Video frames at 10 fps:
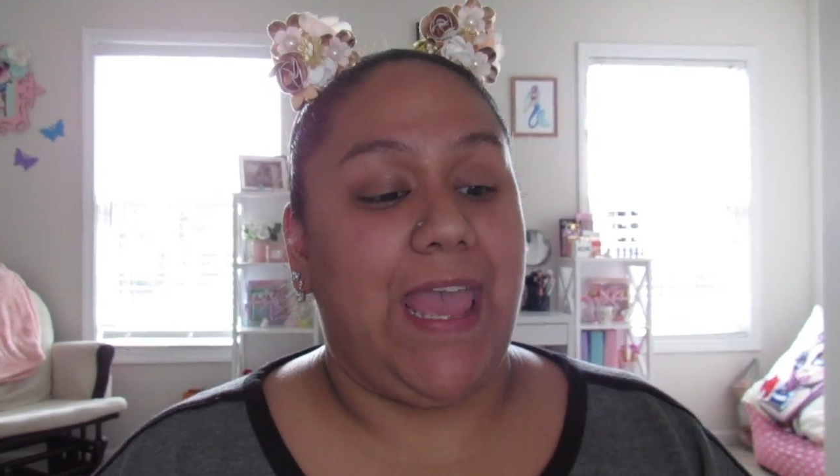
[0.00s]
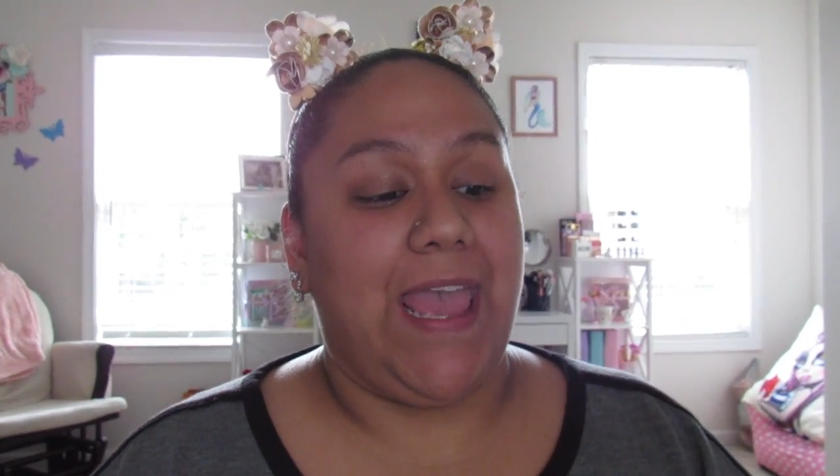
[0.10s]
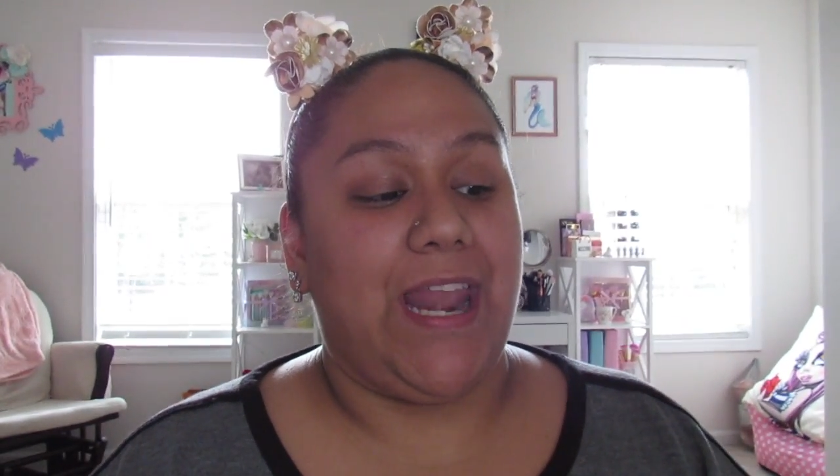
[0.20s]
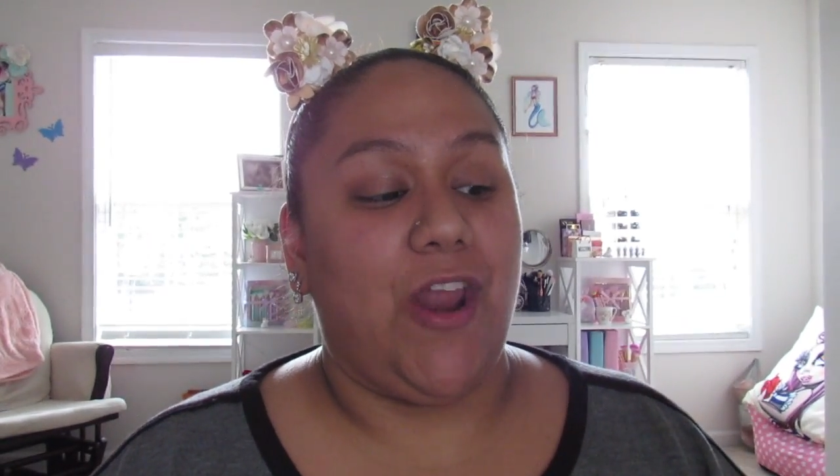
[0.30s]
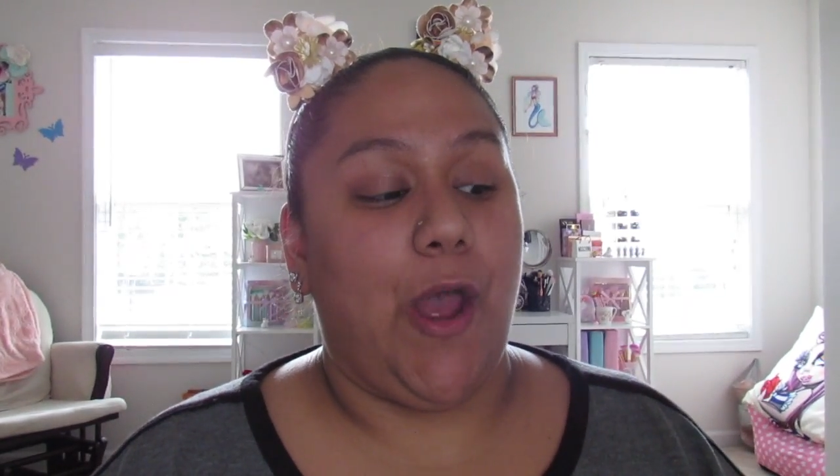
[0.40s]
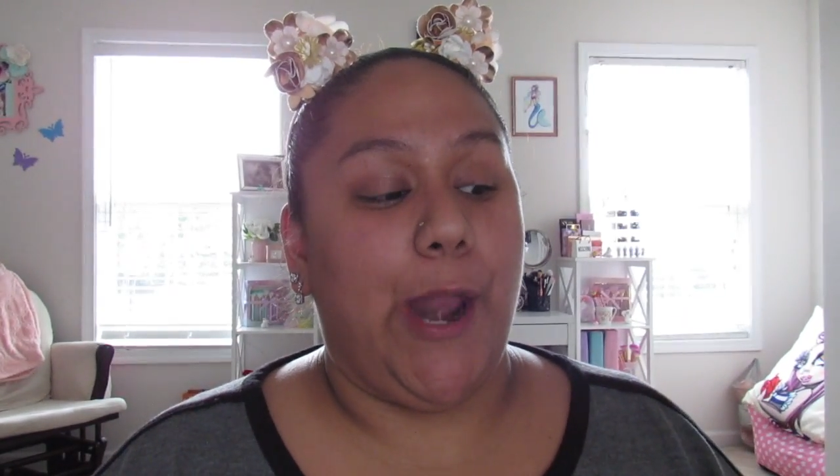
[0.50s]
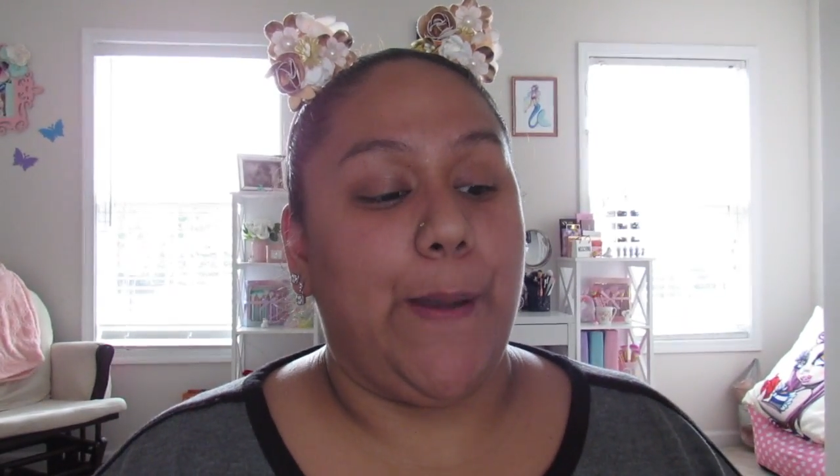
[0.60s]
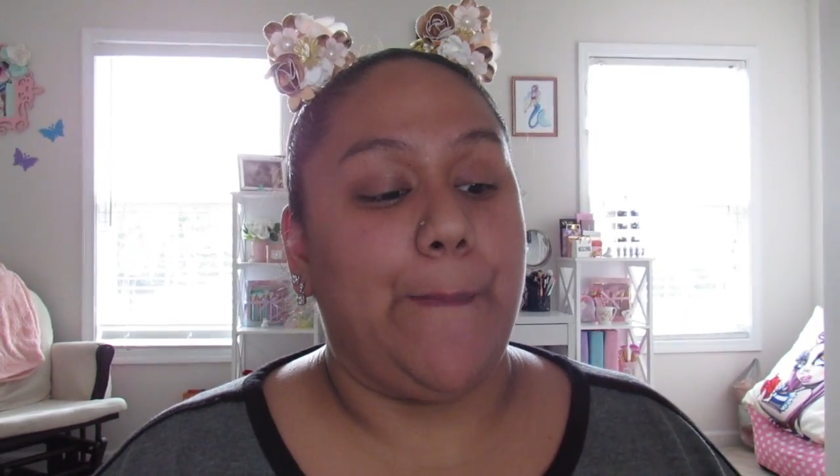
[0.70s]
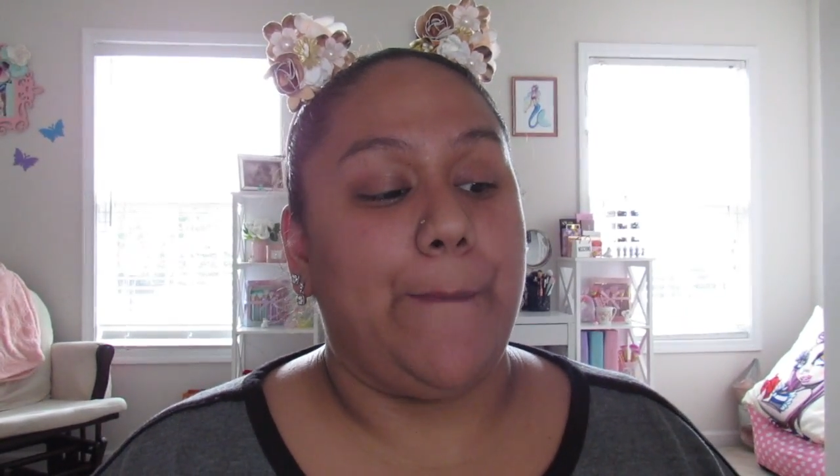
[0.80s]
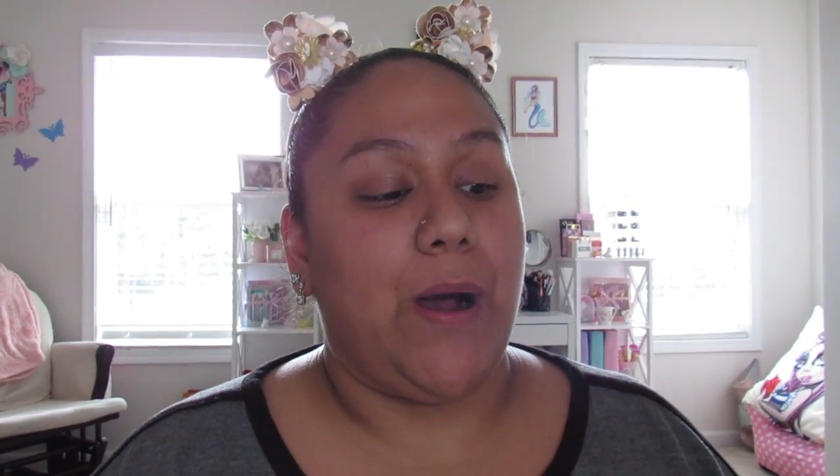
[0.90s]
an
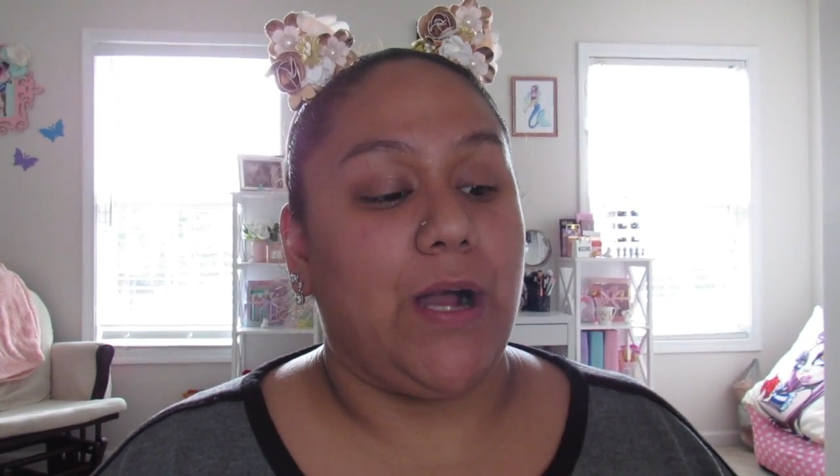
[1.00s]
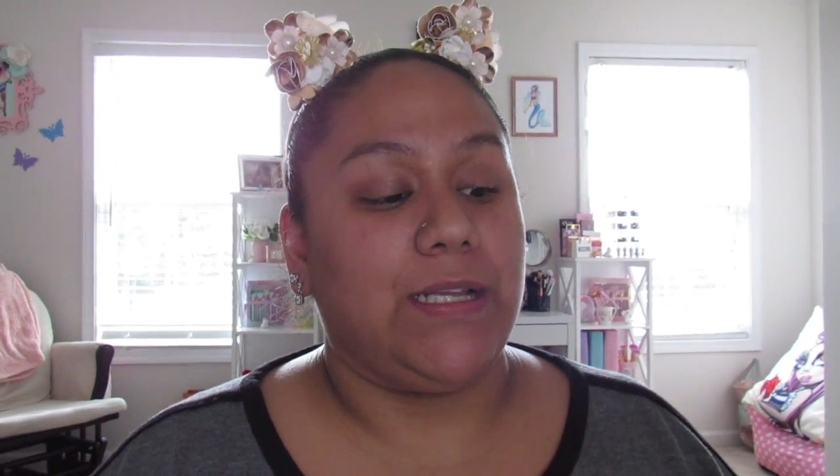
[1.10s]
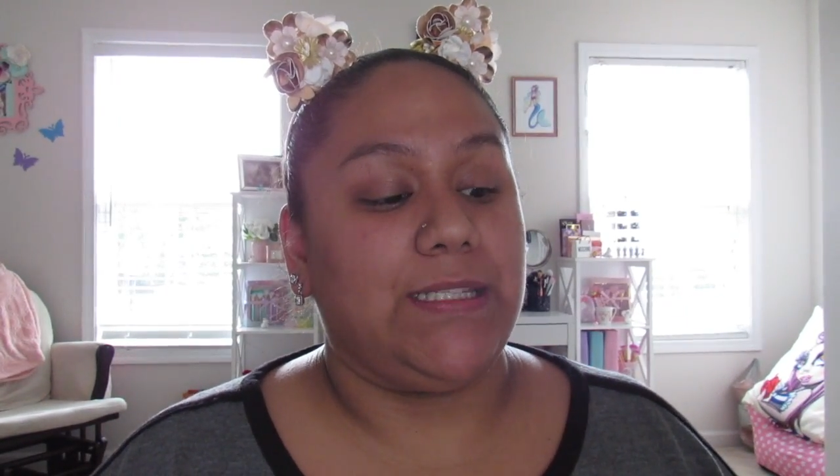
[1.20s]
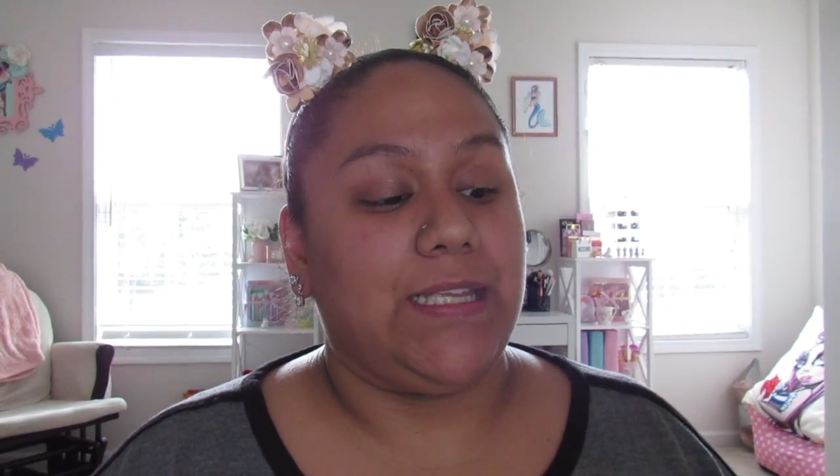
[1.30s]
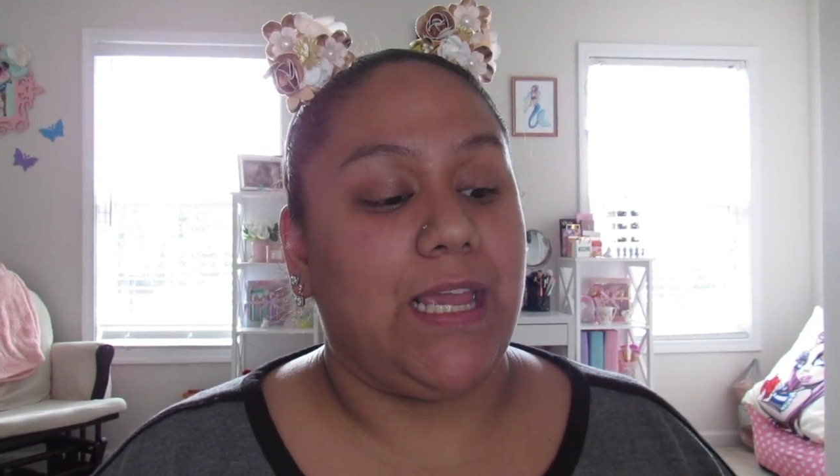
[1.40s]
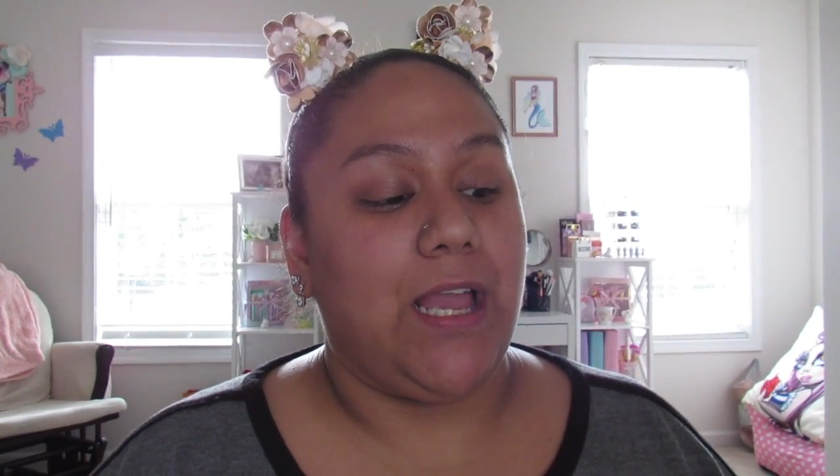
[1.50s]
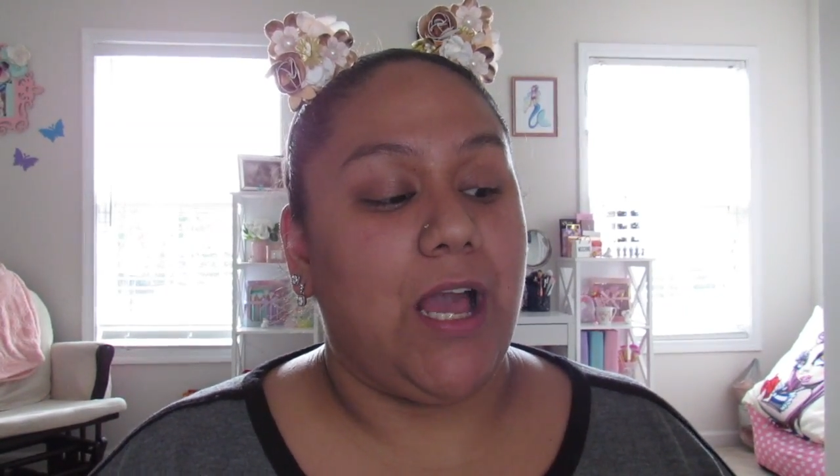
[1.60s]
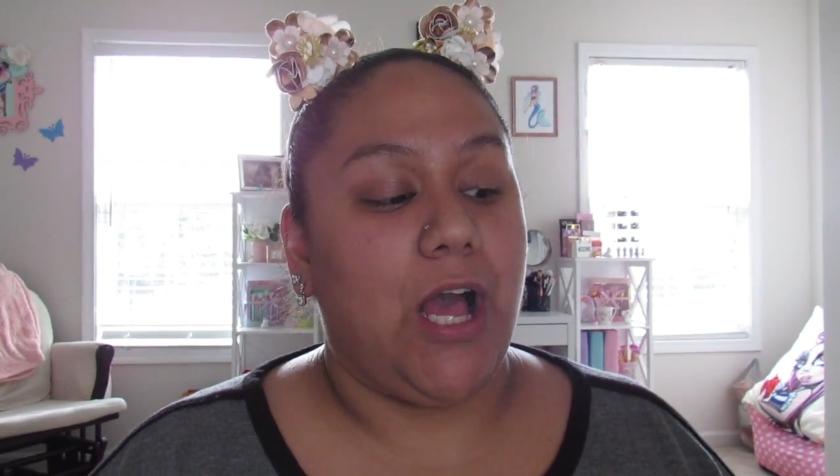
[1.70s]
unboxing